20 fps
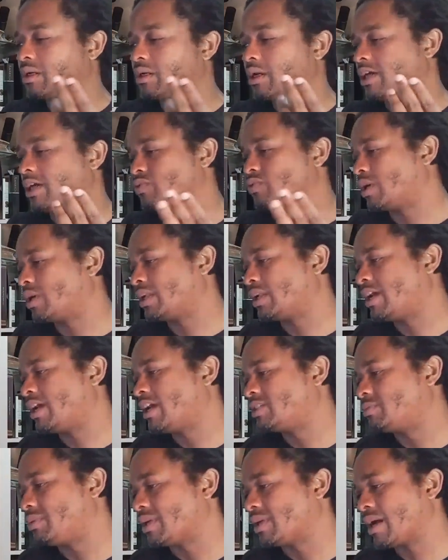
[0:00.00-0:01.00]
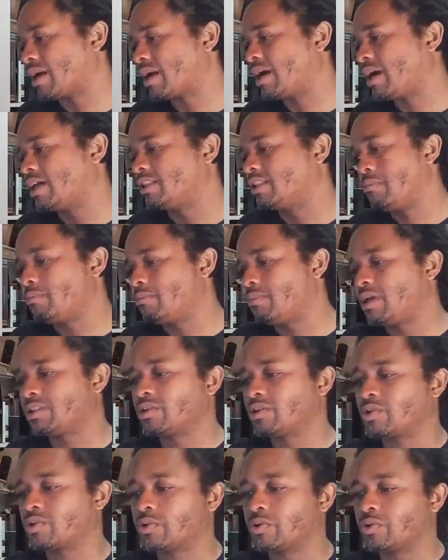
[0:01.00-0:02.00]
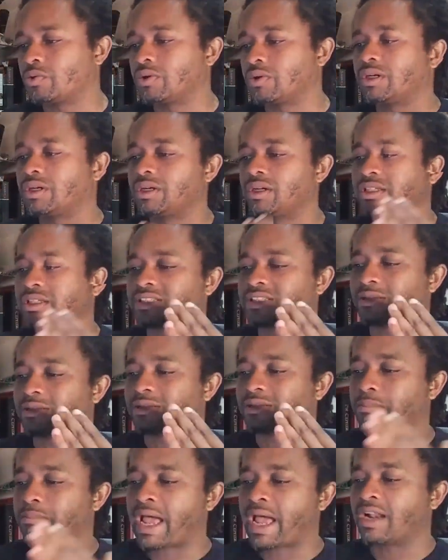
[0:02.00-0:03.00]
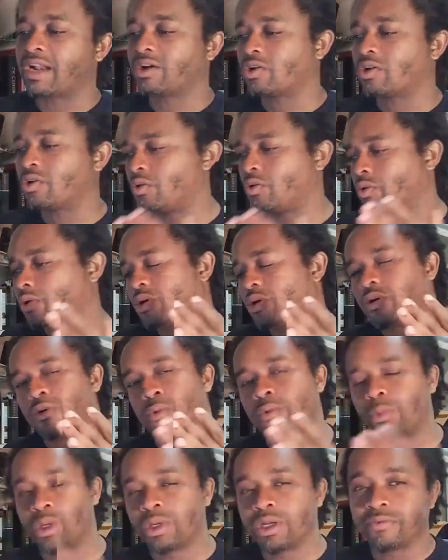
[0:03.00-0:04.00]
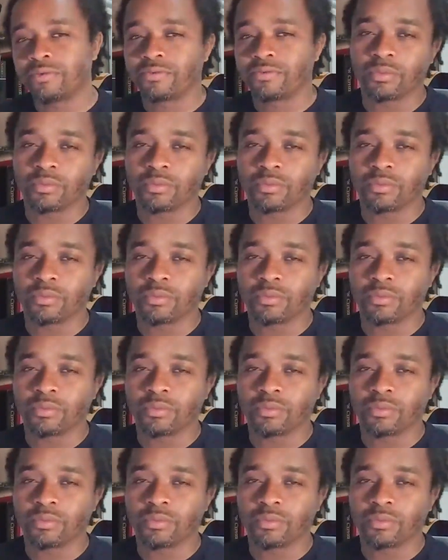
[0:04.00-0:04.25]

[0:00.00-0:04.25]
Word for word: as well as behind the mythical sabbatical river.